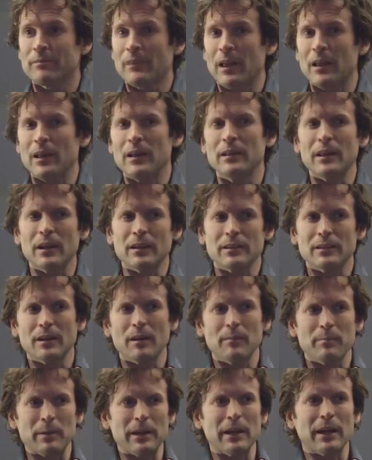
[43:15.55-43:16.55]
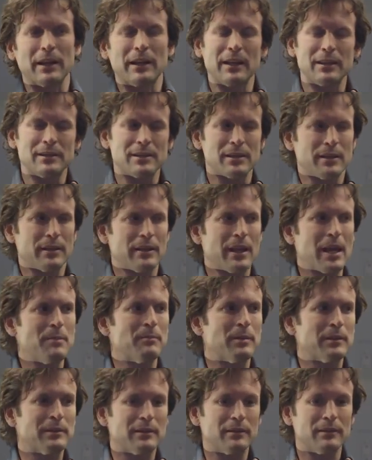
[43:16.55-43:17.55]
And that company, I can't say their name,
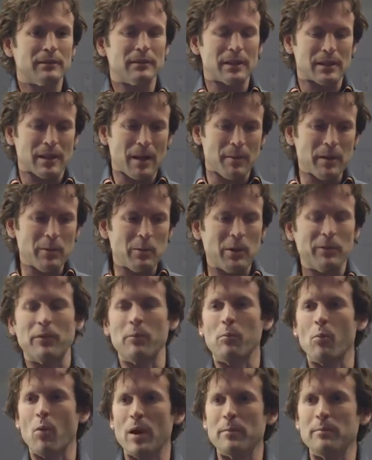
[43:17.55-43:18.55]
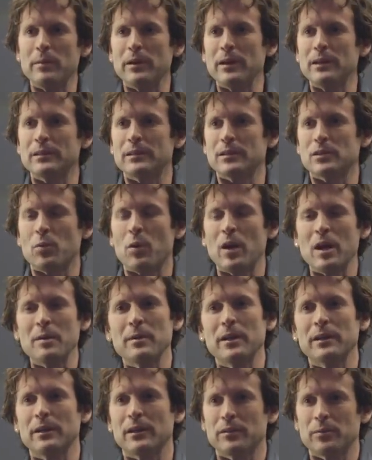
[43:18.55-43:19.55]
but the company went from 1 million to 20
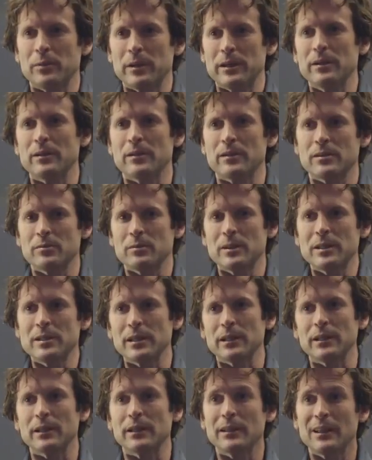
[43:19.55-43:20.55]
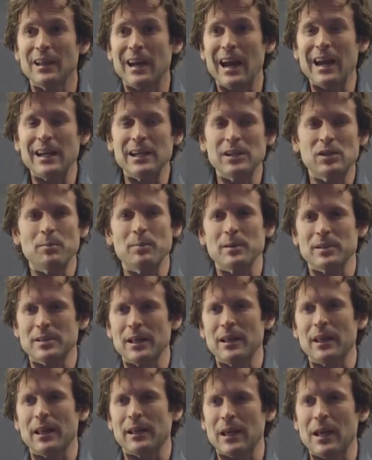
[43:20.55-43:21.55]
million in three years recently. 82% of
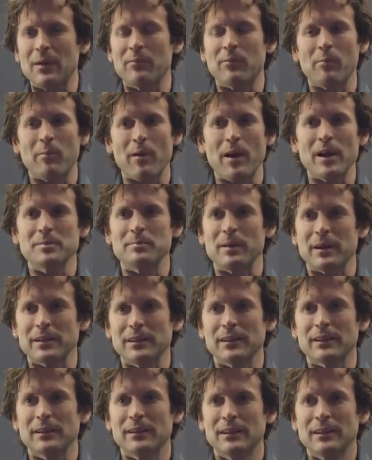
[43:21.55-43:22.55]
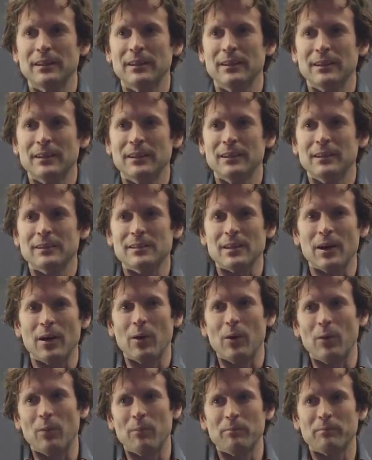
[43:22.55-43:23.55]
that came from prospecting.
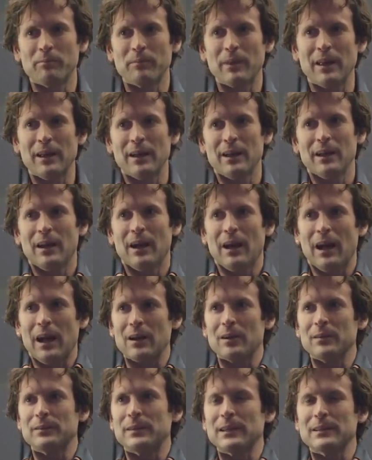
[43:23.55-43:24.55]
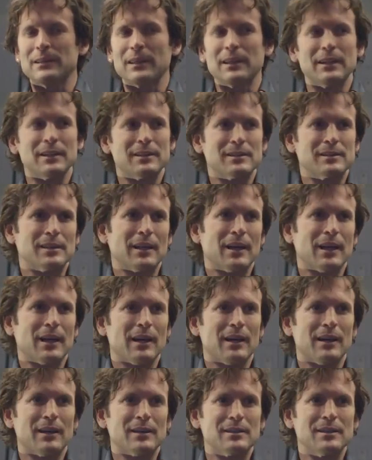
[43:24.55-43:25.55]
So I don't think that it's,
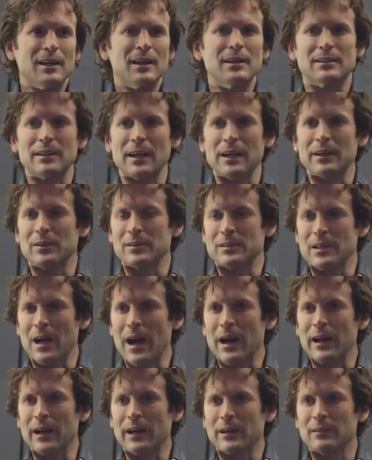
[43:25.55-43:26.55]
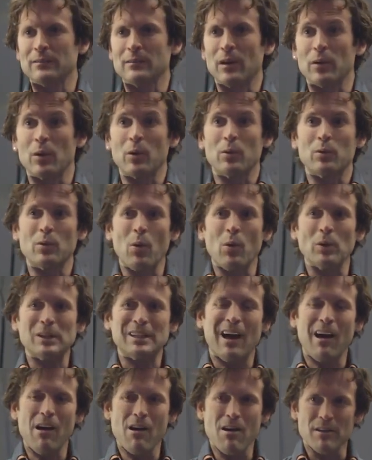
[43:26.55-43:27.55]
uh, it's not dead or dying, although cold
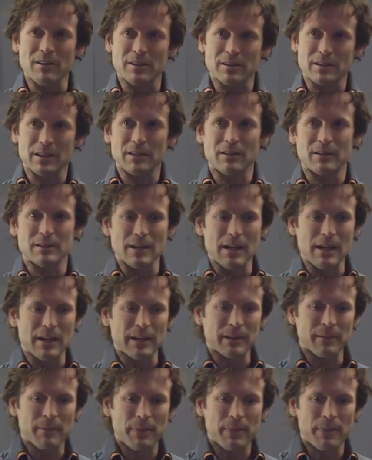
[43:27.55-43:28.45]
calls are dying.